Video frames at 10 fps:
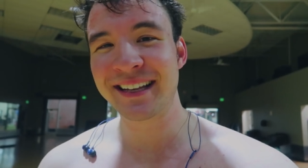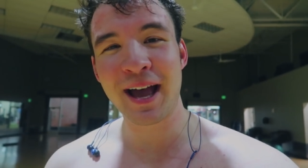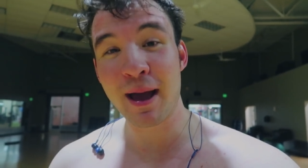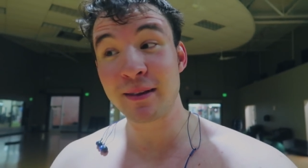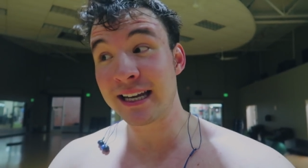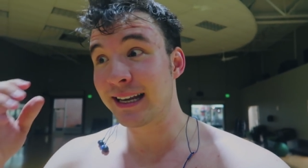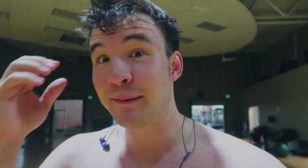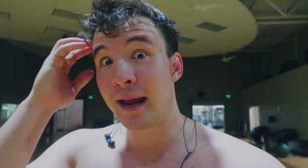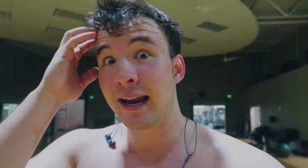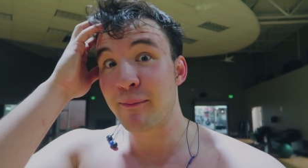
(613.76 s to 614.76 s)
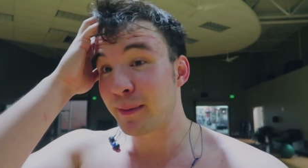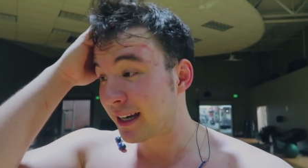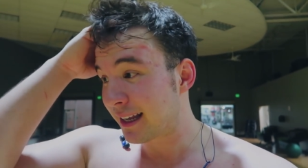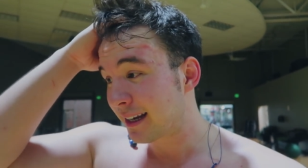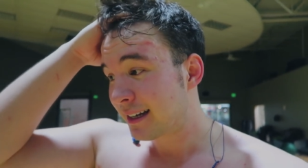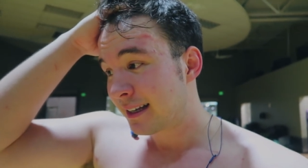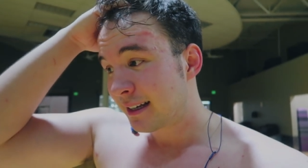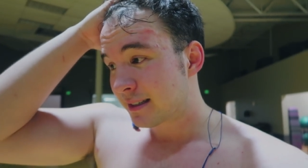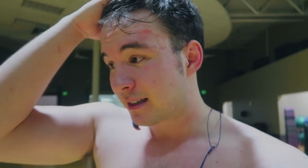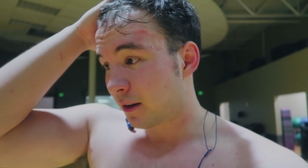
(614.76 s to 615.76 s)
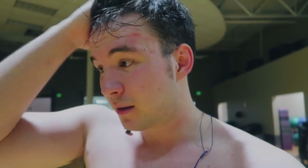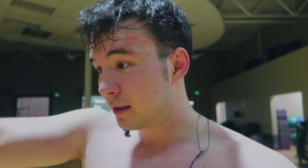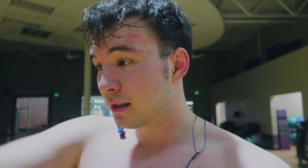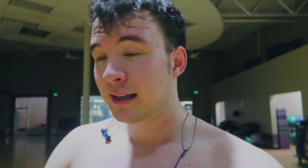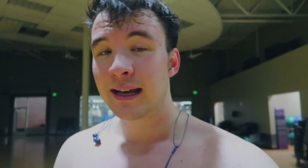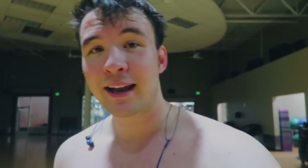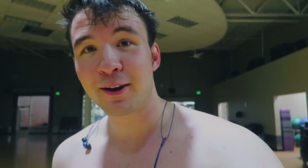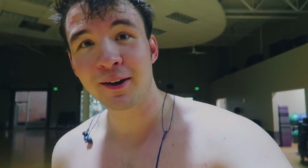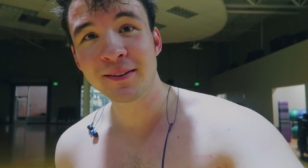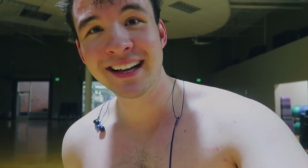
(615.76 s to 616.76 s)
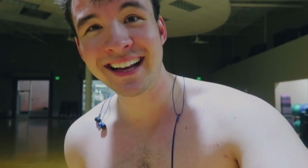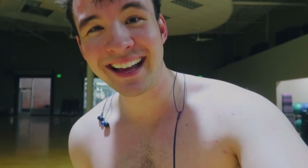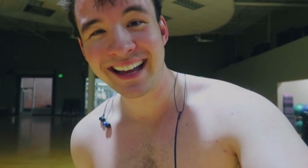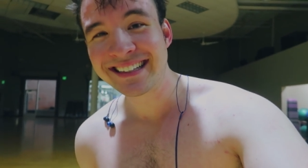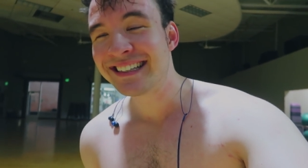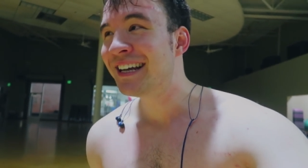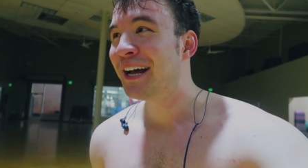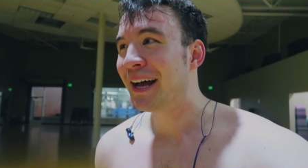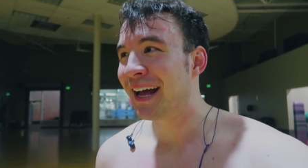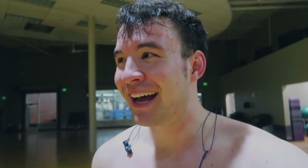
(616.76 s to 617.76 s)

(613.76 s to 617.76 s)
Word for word: I mean it, man, I mean it. So, I don't know.